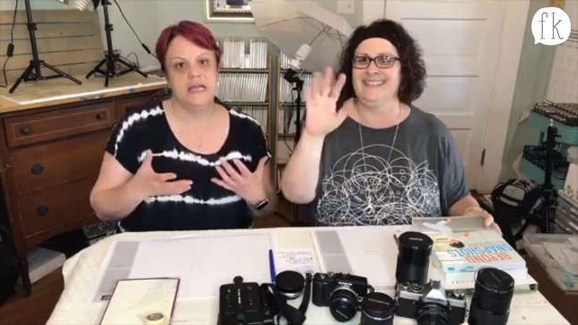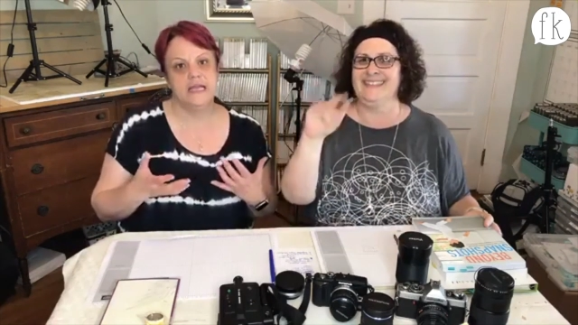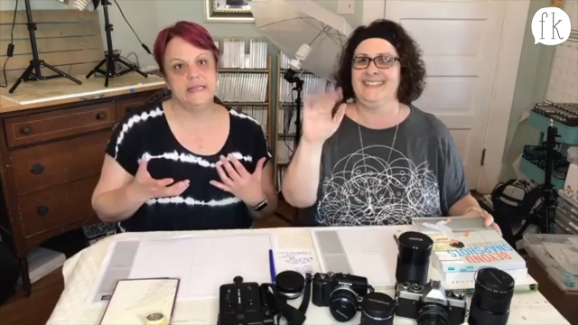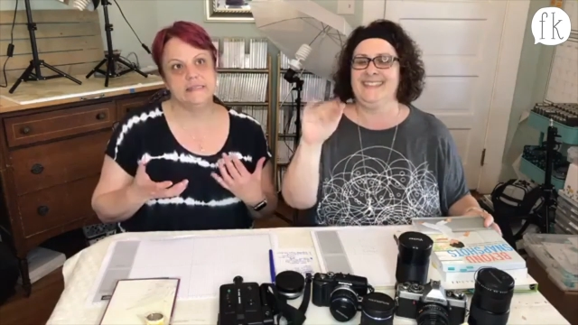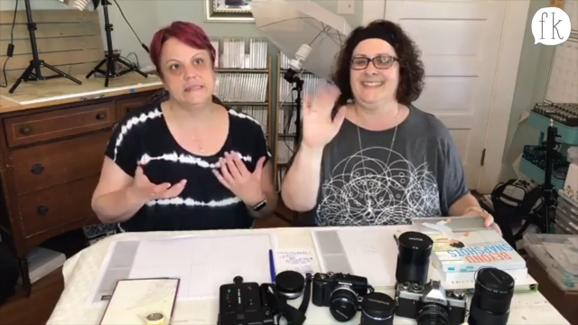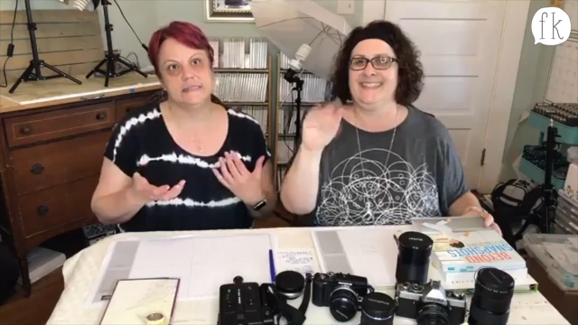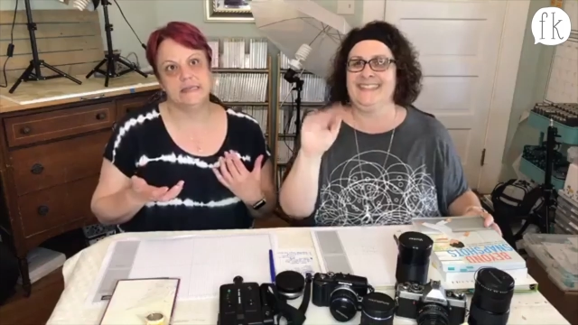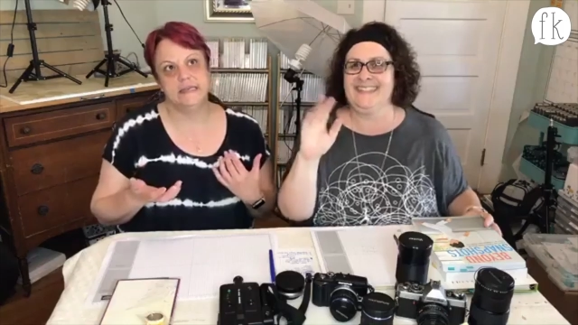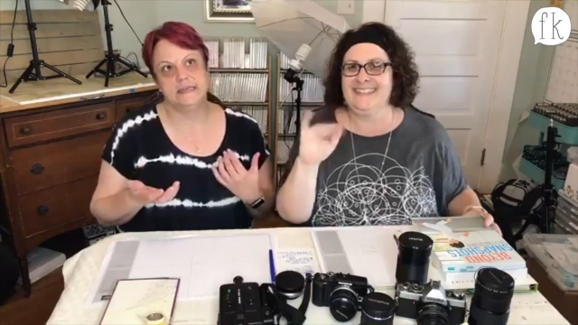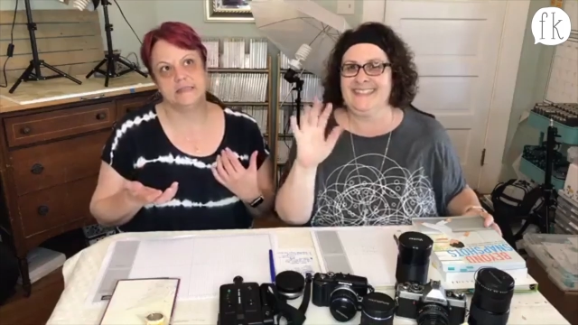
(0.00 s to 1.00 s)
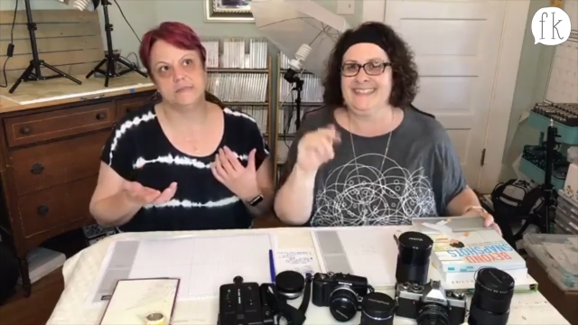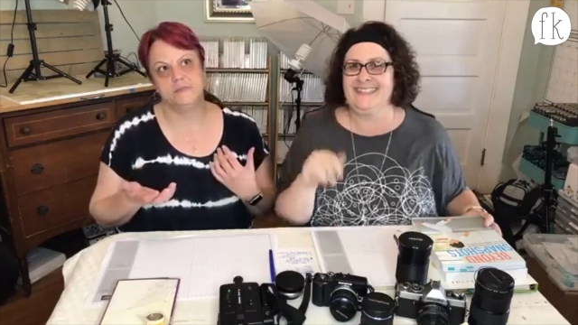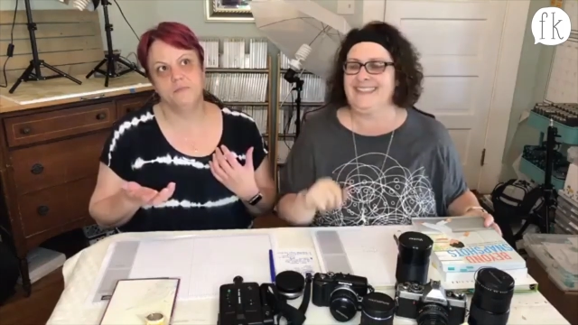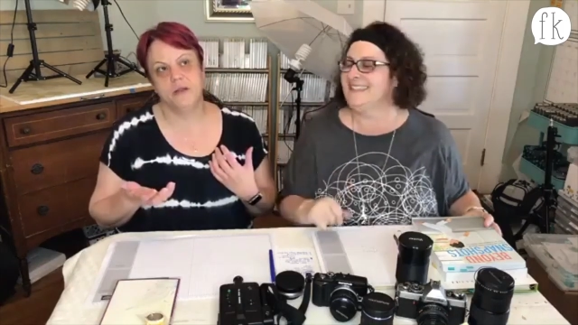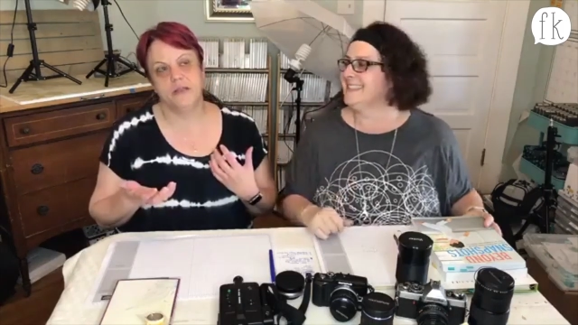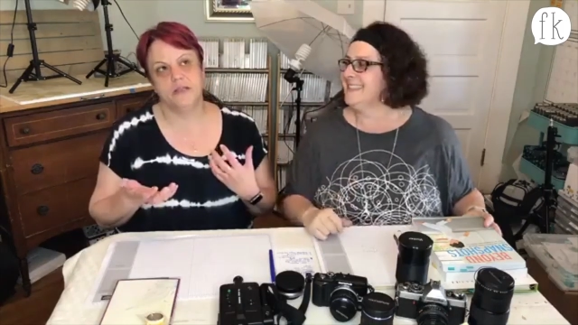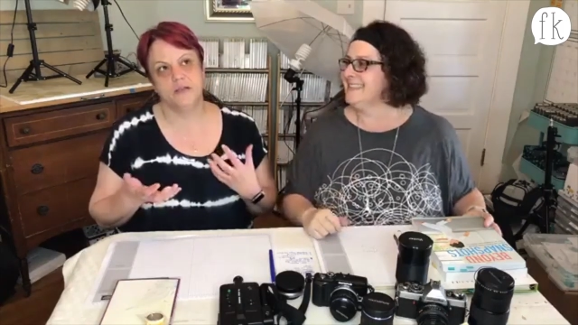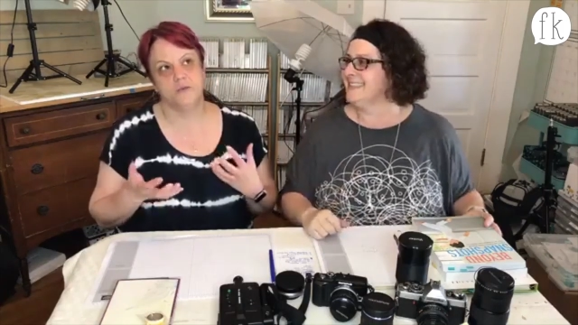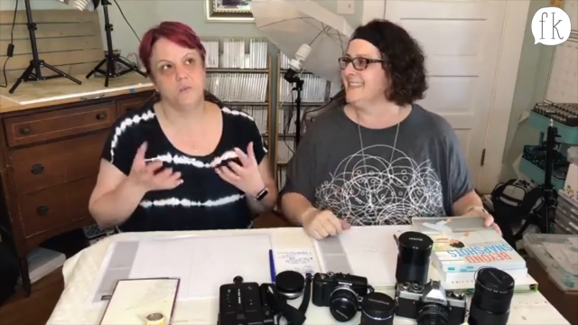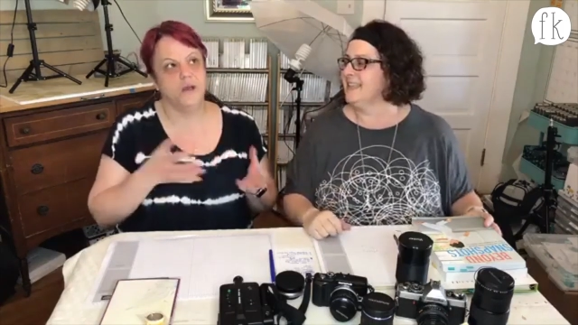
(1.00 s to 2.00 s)
Speaker 1: it's it's
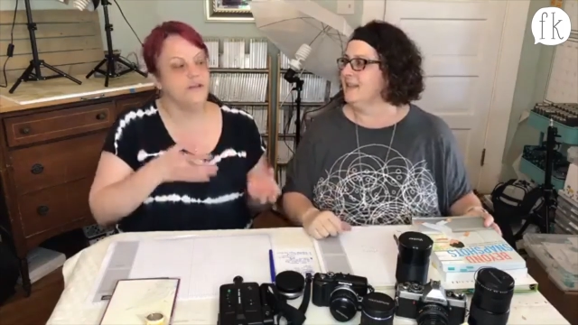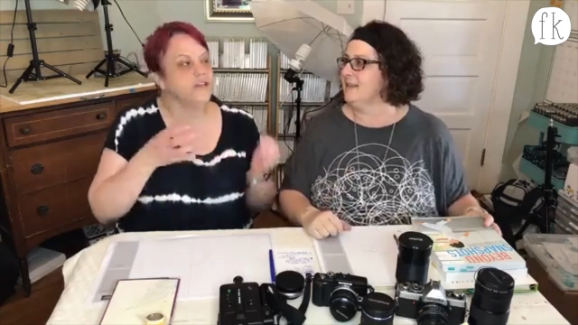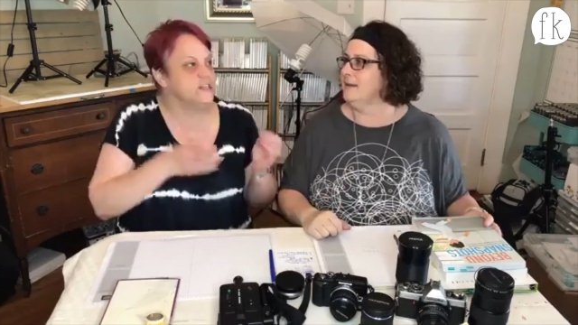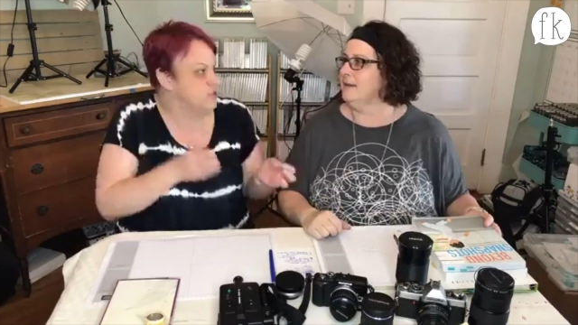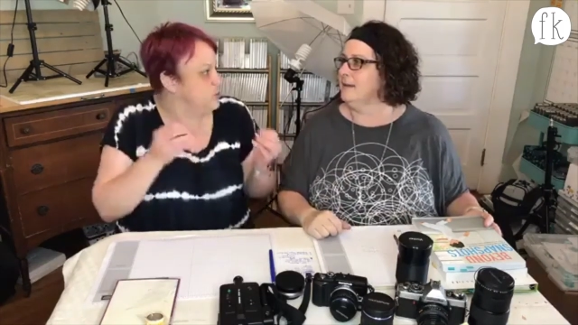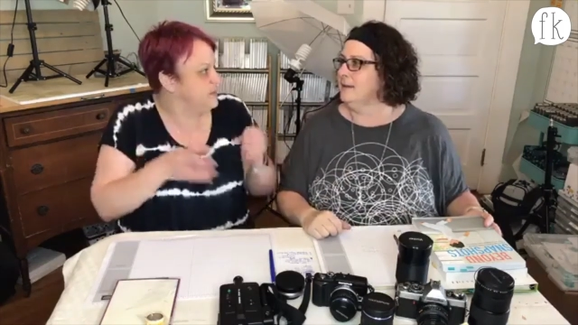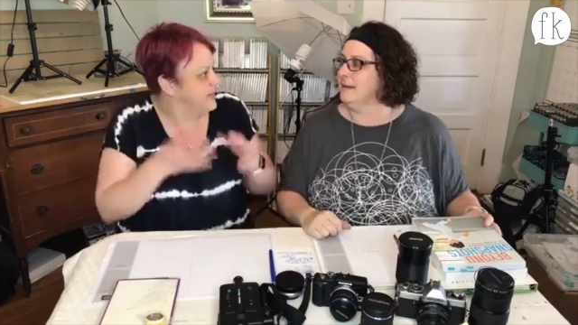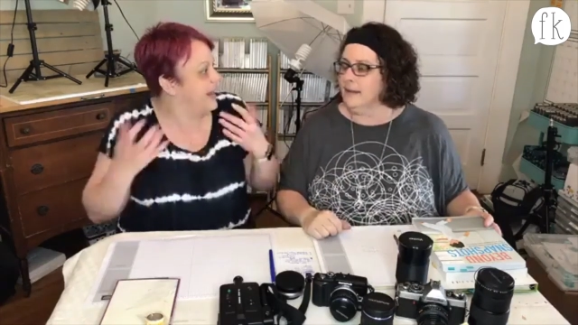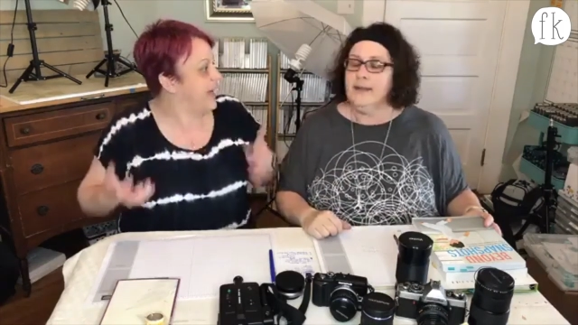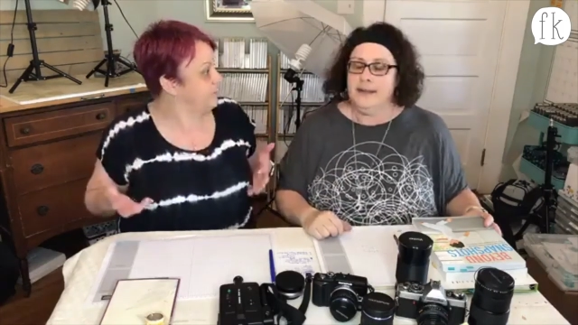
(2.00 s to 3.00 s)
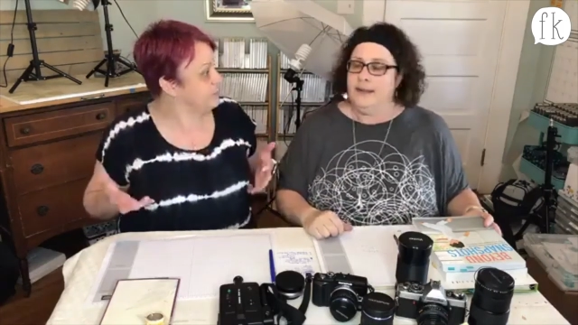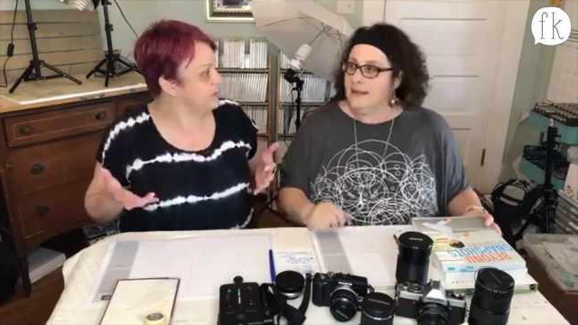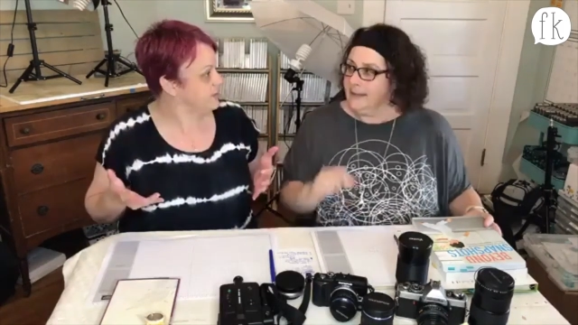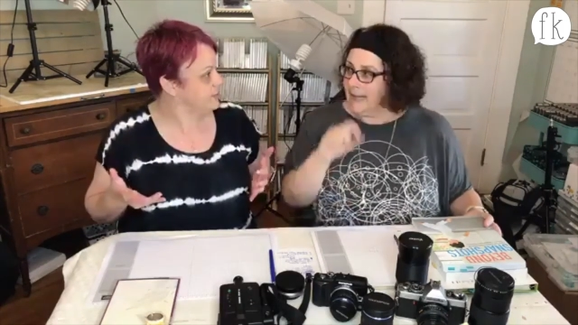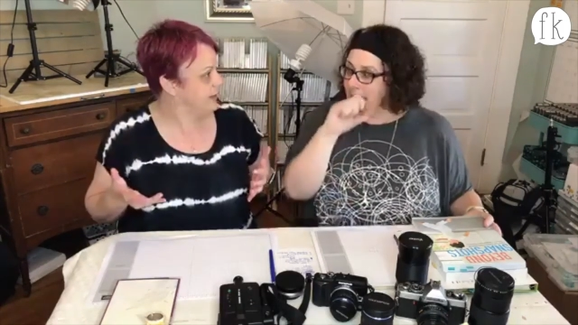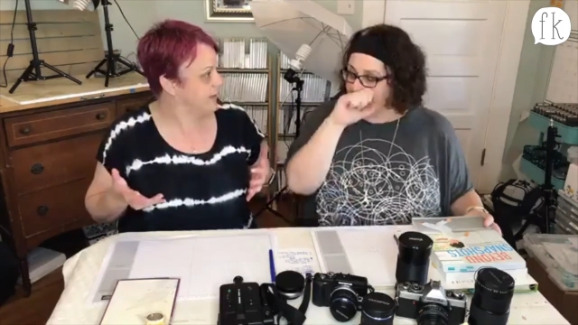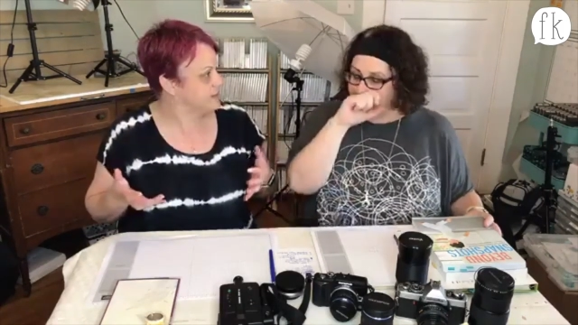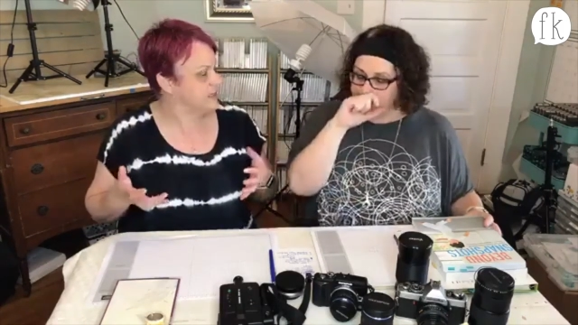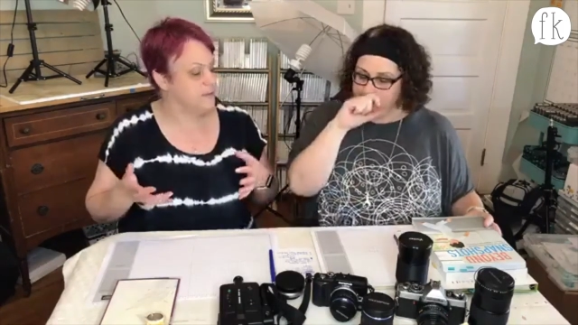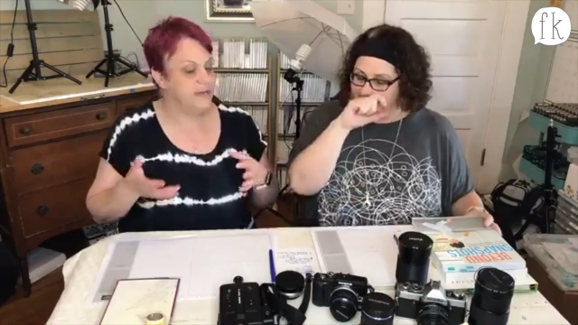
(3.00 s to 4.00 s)
what you can do with it after the effect.
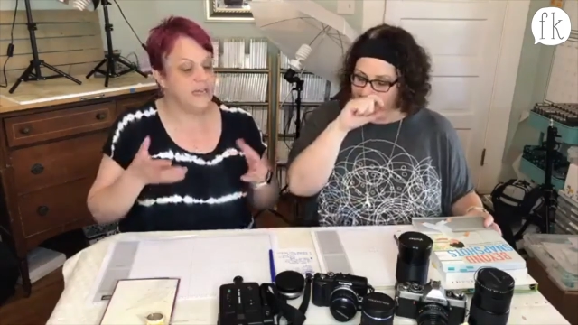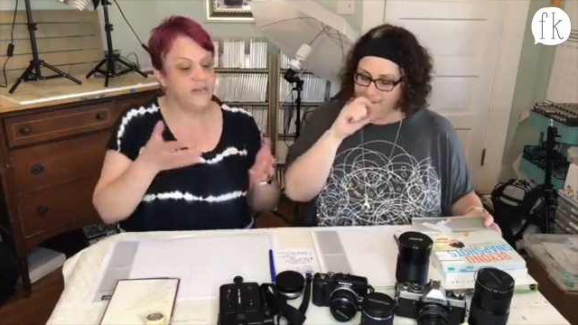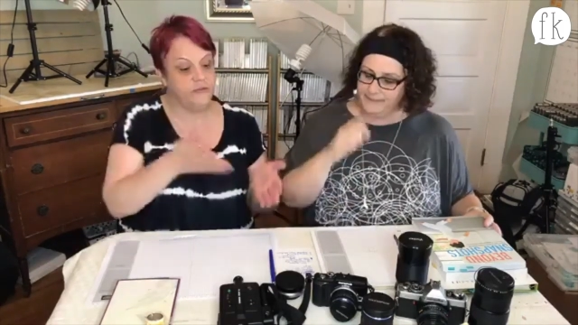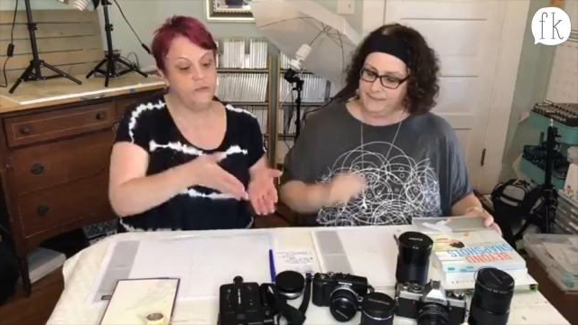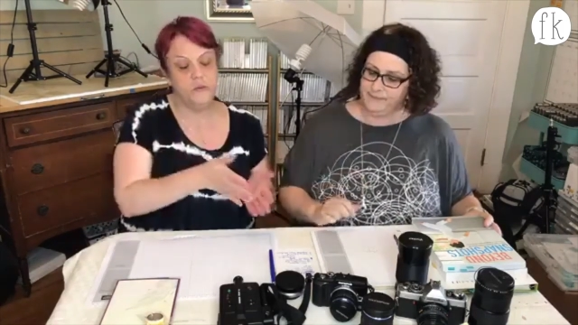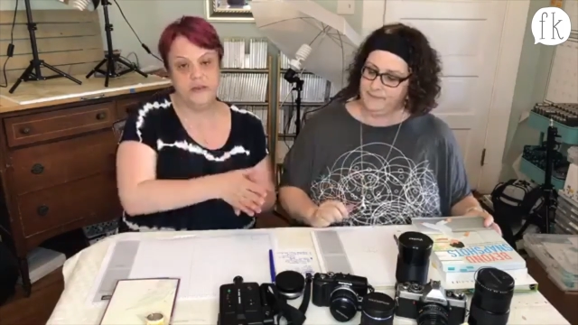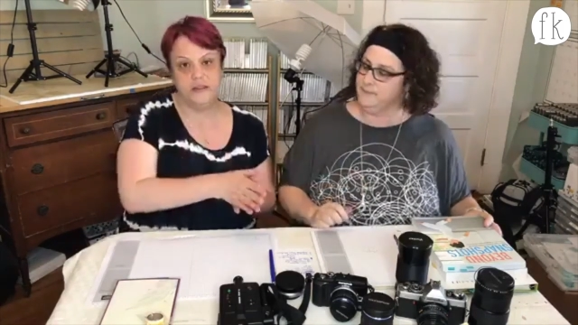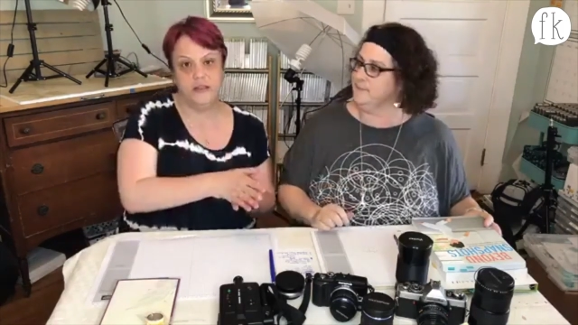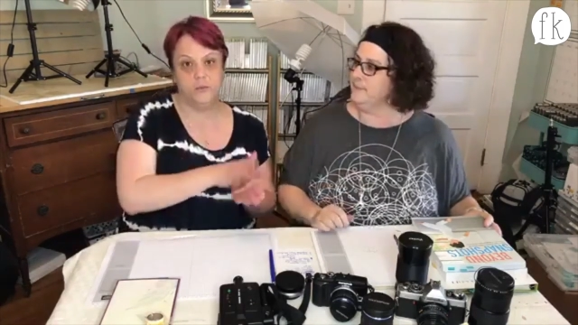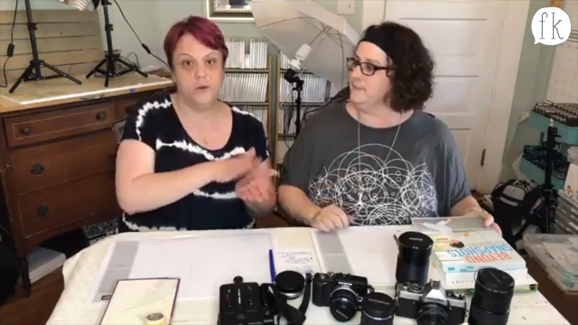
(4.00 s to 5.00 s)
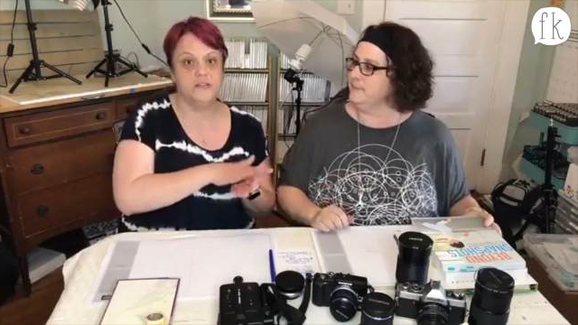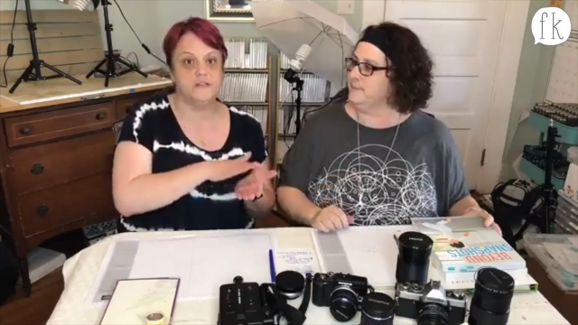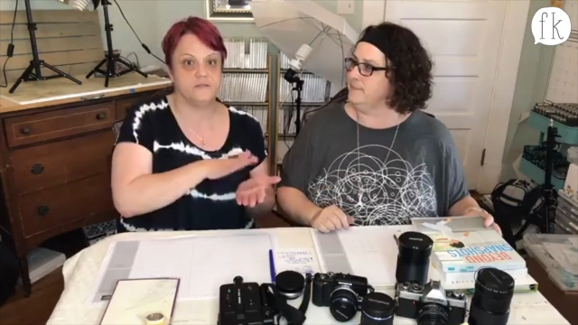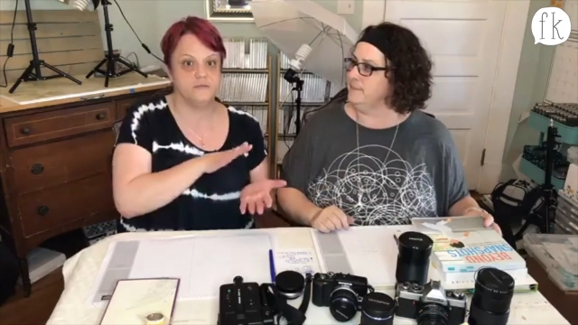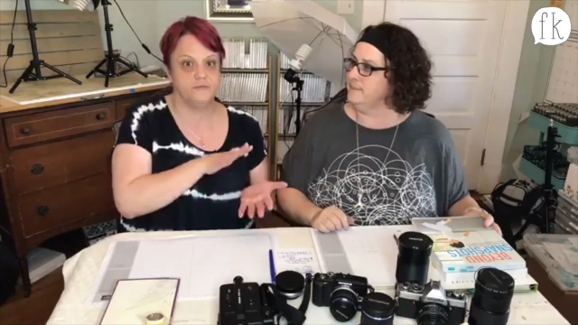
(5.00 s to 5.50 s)
Yeah. I mean, even when it mm-hmm. was